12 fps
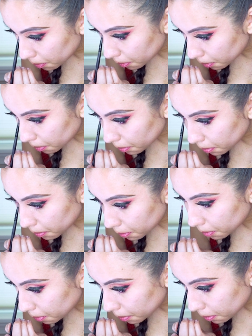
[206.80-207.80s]
of my
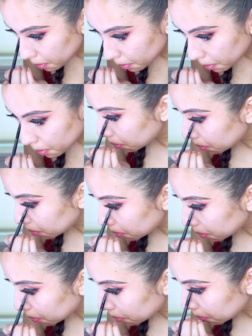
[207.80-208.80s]
eyes for a
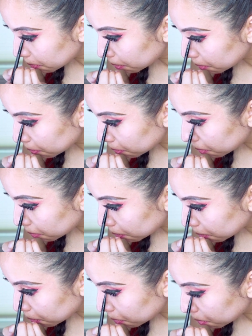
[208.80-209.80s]
more brightened effect.